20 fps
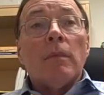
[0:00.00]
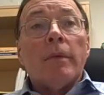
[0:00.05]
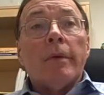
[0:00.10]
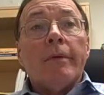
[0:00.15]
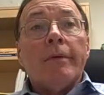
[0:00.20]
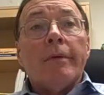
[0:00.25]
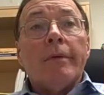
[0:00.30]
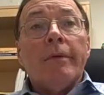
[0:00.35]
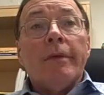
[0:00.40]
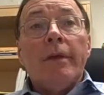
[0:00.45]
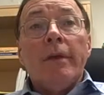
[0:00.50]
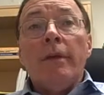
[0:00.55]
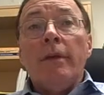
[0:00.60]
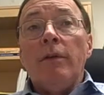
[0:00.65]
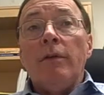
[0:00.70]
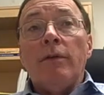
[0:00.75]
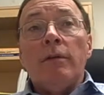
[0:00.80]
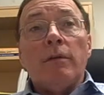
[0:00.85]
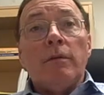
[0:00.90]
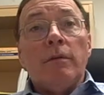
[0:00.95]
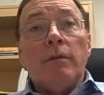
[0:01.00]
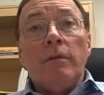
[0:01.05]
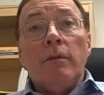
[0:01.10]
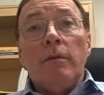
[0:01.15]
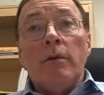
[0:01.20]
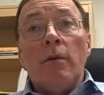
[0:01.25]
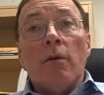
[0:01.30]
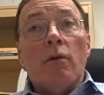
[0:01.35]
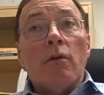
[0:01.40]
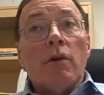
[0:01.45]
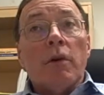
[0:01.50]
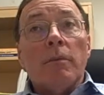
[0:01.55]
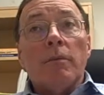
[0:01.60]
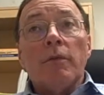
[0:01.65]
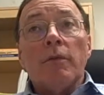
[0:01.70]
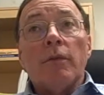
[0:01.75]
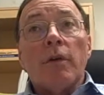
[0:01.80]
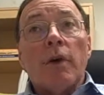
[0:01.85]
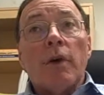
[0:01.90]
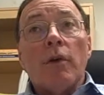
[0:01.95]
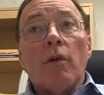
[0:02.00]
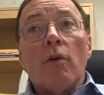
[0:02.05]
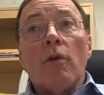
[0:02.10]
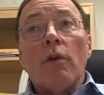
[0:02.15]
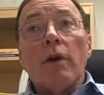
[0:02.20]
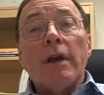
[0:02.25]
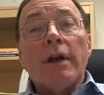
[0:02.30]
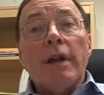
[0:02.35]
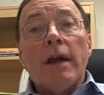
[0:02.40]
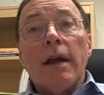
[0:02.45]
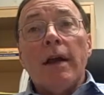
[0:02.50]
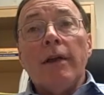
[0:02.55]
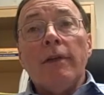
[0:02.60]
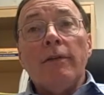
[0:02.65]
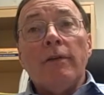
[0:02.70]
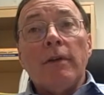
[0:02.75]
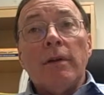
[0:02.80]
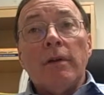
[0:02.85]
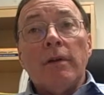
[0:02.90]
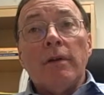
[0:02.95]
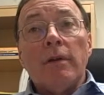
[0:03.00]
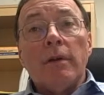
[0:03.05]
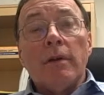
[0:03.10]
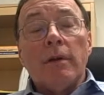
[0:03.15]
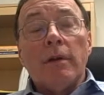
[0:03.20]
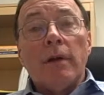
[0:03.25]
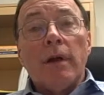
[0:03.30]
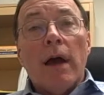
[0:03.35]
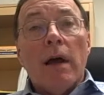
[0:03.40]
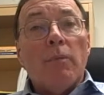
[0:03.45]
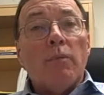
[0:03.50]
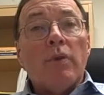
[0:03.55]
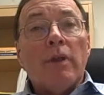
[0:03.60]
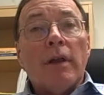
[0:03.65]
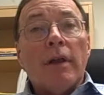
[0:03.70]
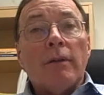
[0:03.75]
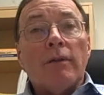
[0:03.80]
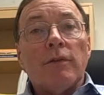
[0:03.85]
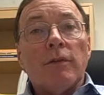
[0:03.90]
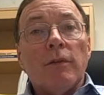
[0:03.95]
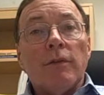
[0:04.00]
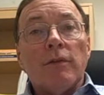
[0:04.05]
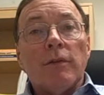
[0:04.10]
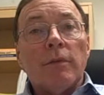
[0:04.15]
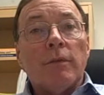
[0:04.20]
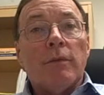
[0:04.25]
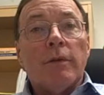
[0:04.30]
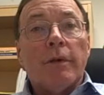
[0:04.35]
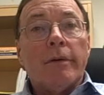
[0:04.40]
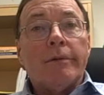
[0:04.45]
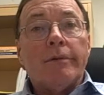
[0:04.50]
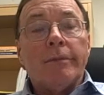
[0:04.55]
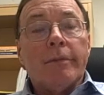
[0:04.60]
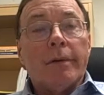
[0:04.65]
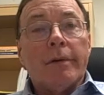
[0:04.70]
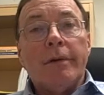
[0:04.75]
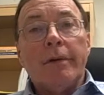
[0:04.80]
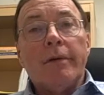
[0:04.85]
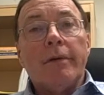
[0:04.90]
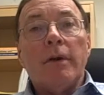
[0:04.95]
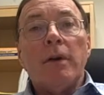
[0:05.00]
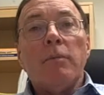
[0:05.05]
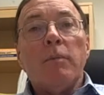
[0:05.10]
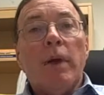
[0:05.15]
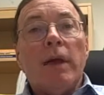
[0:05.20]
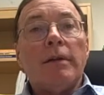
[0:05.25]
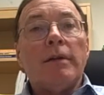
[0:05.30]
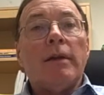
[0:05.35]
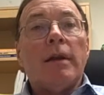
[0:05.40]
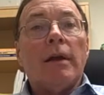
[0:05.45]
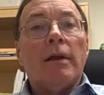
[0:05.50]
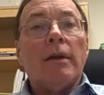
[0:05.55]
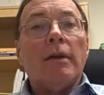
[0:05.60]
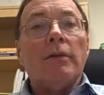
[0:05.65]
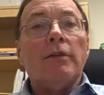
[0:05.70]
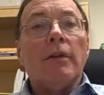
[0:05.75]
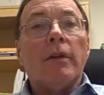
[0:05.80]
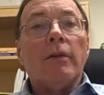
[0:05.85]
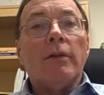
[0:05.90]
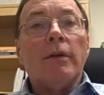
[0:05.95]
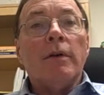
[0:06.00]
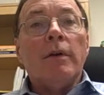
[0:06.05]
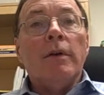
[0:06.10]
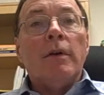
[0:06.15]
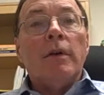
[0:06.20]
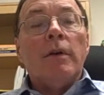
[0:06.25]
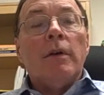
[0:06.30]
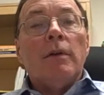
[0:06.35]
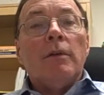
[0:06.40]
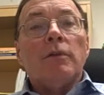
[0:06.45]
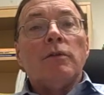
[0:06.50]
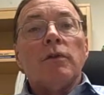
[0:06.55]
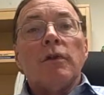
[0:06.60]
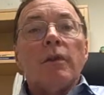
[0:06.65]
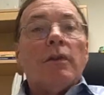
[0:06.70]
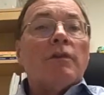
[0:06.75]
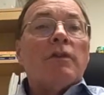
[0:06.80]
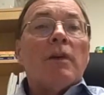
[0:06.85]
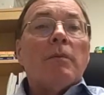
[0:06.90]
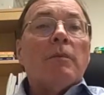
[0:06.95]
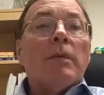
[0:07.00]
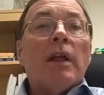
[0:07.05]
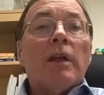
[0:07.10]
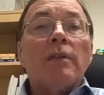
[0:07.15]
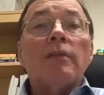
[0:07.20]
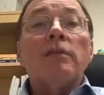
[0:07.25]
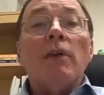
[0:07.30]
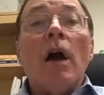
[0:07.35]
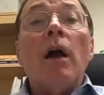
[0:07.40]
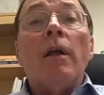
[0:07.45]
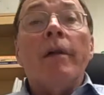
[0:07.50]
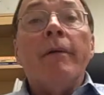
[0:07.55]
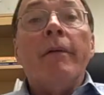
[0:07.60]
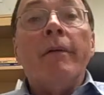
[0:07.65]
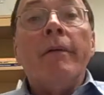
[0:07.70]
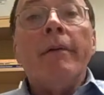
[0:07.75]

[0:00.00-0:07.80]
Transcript: And these norms are organized in complex systems. They're interdependent on each other so that something gets done.